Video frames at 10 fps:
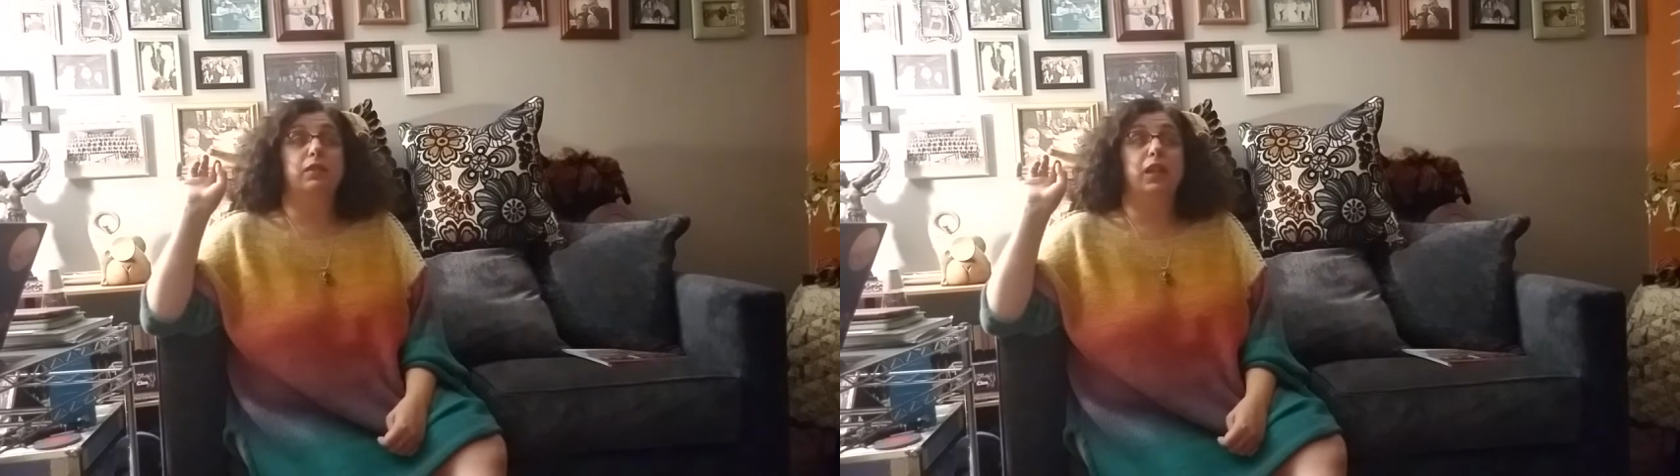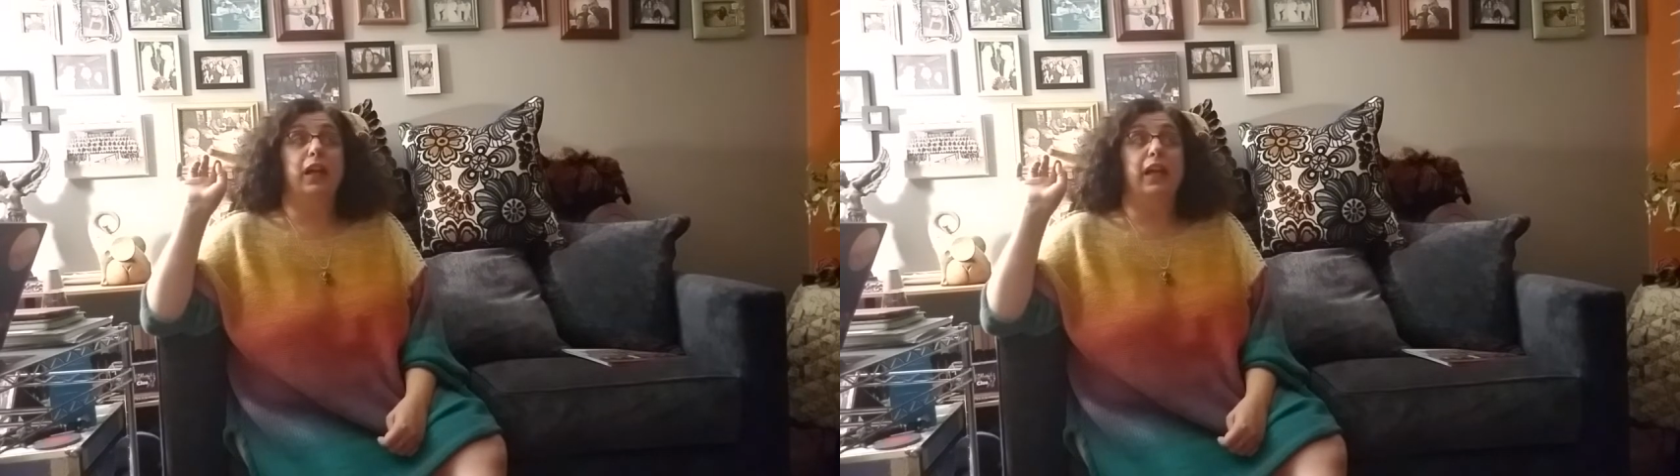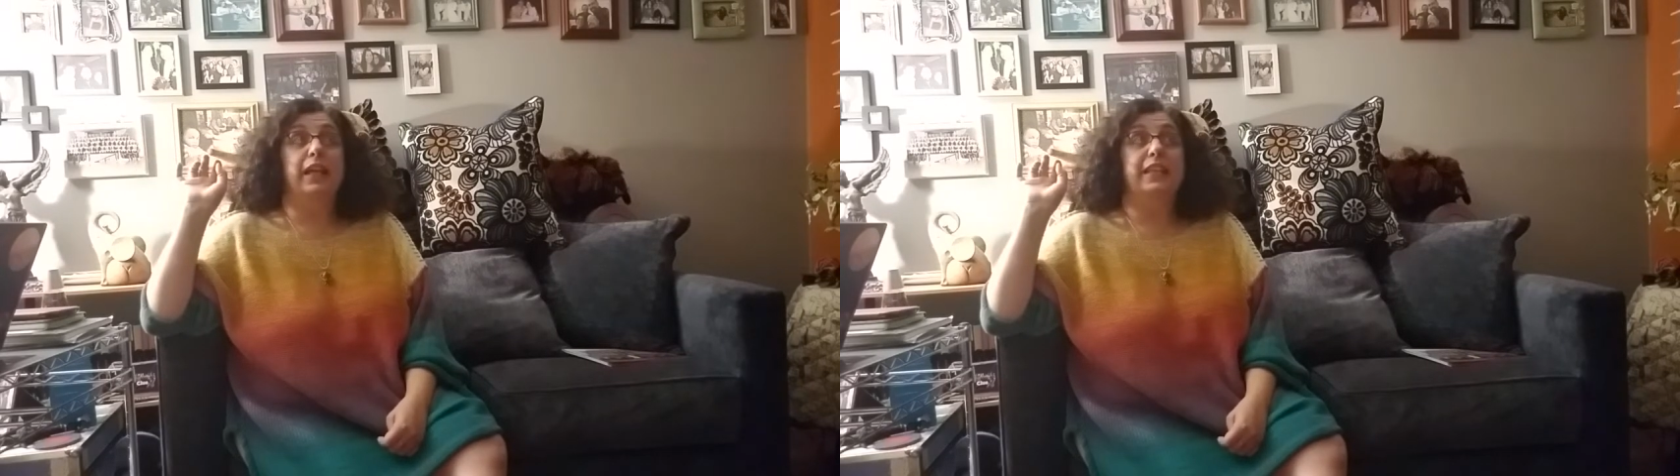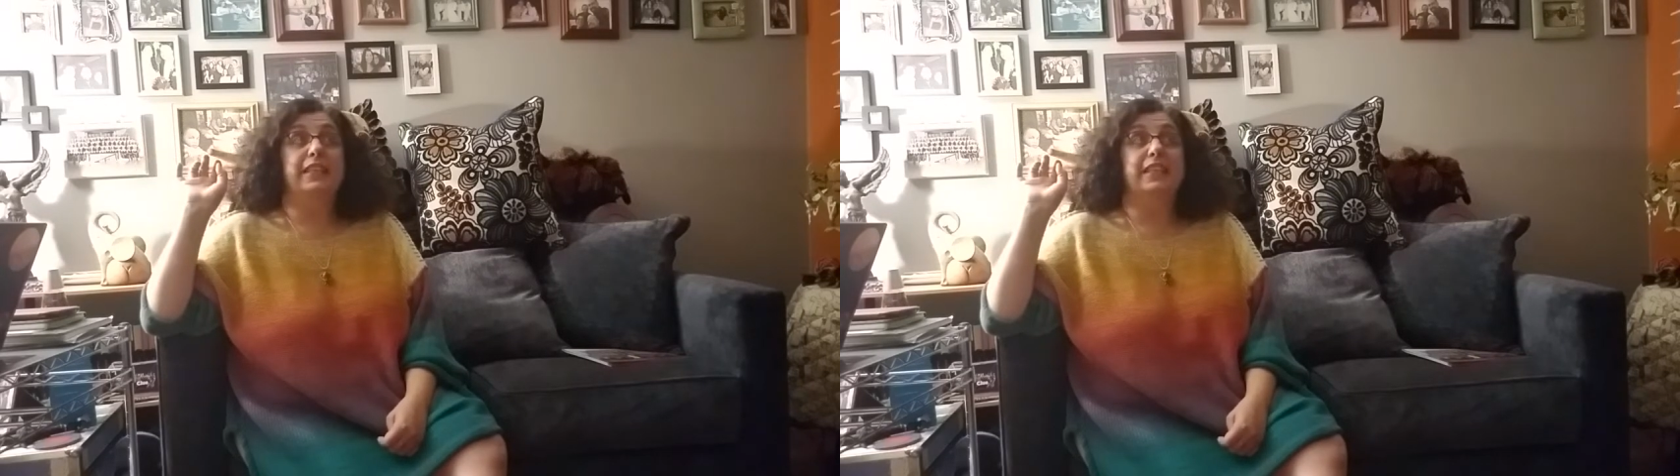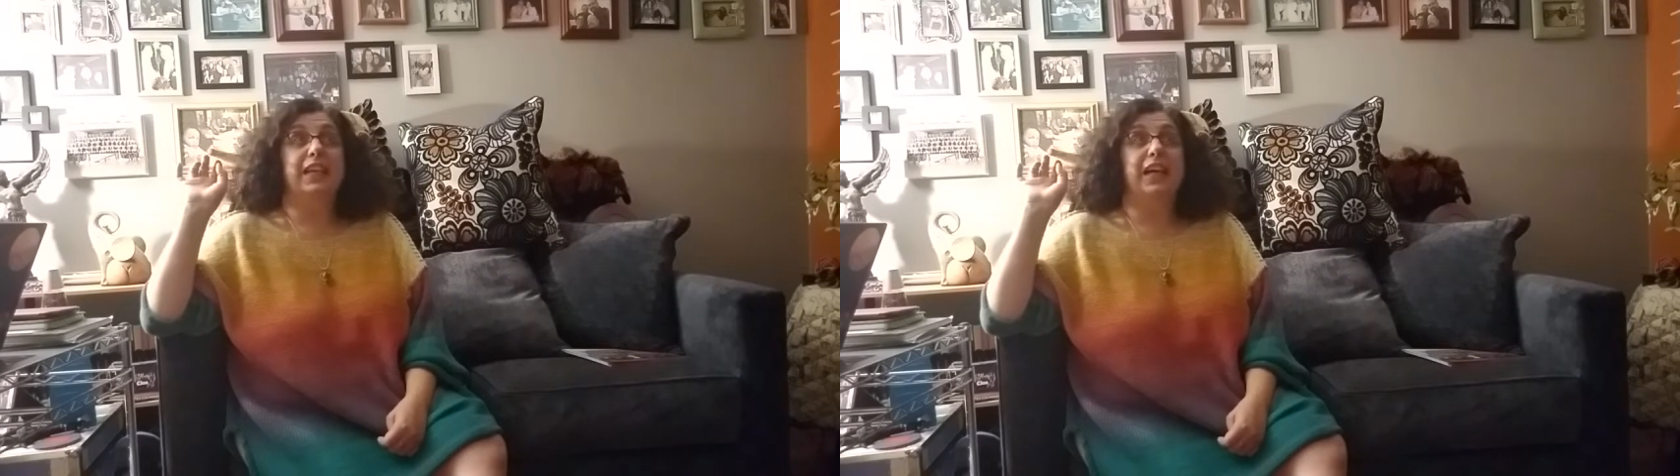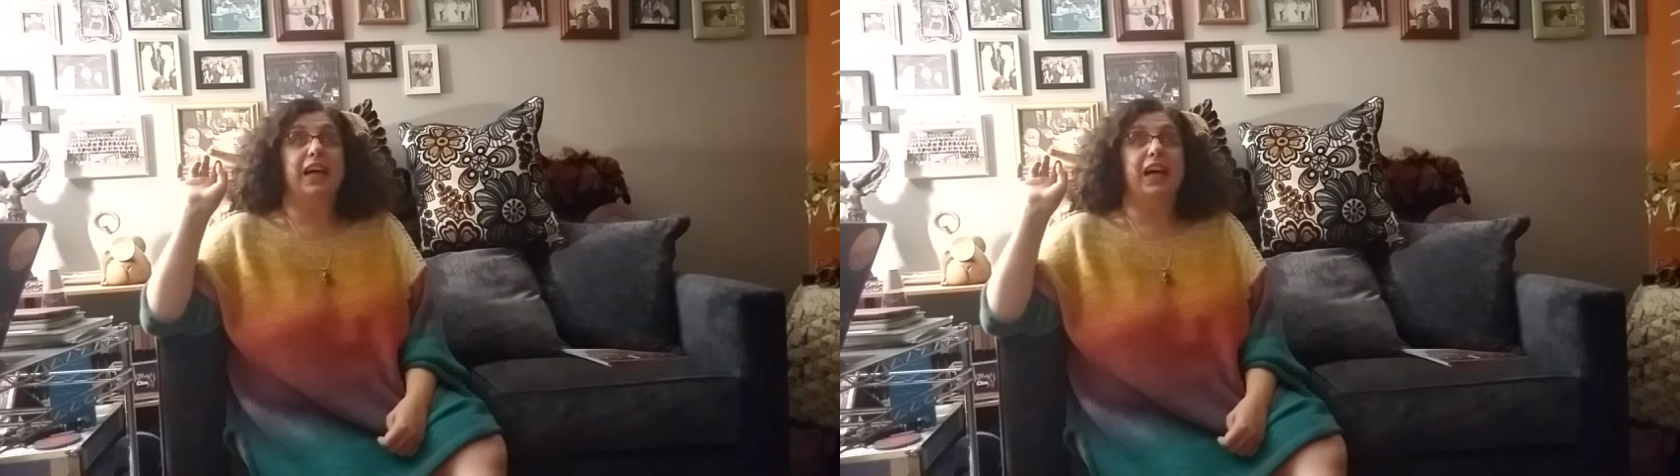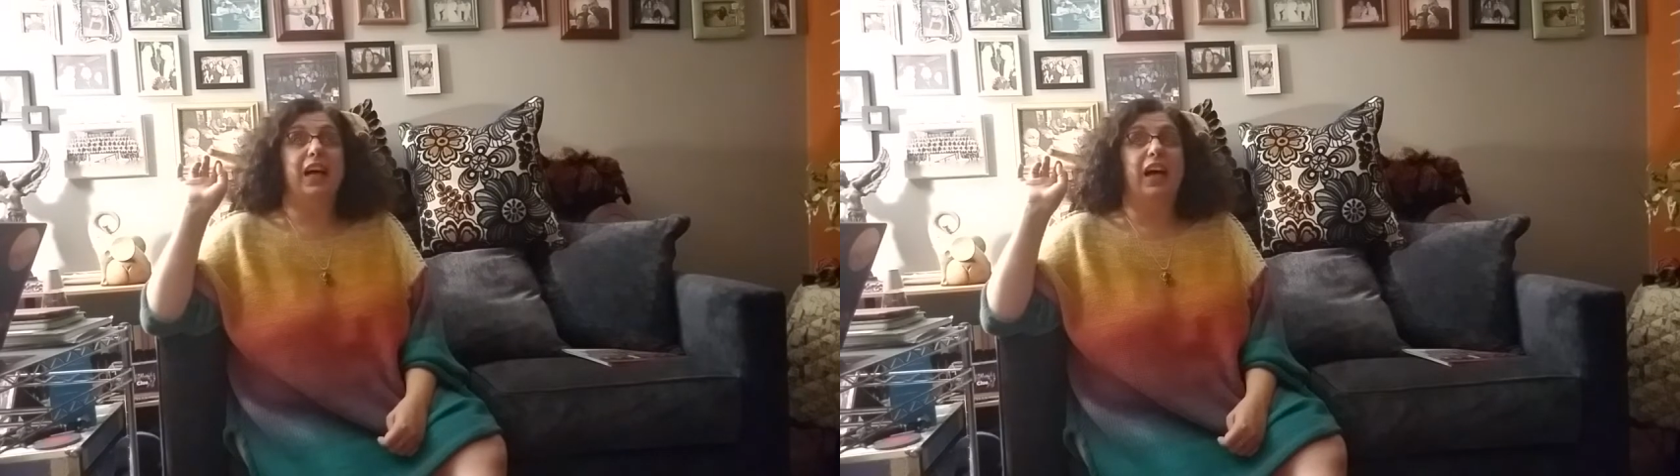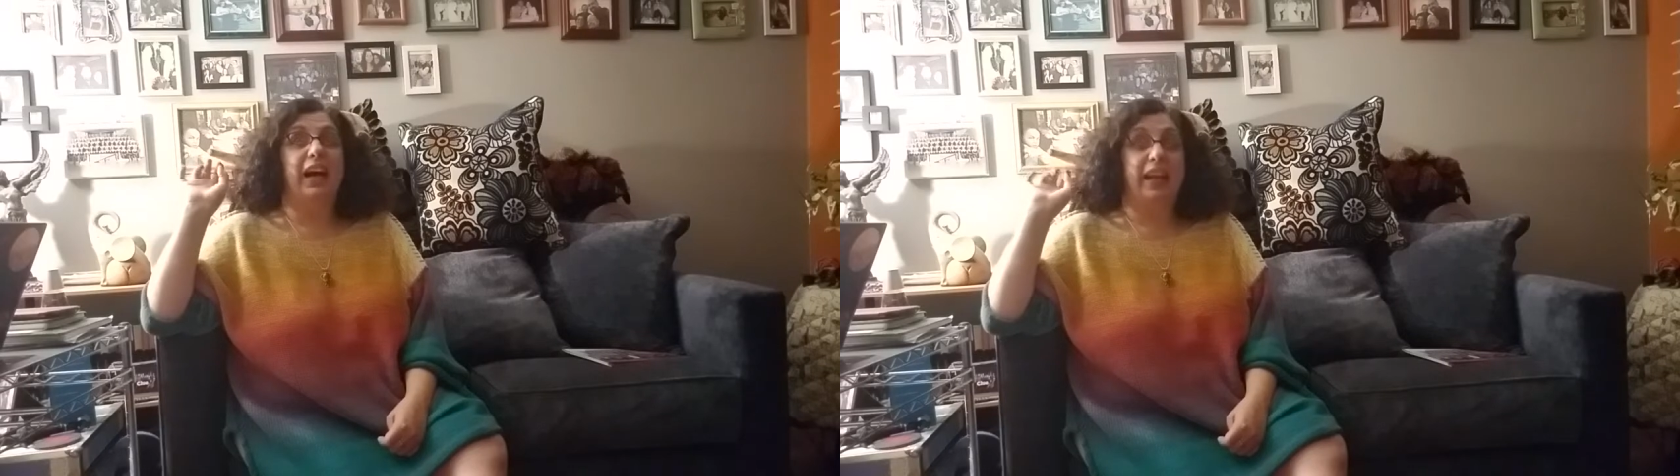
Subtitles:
And I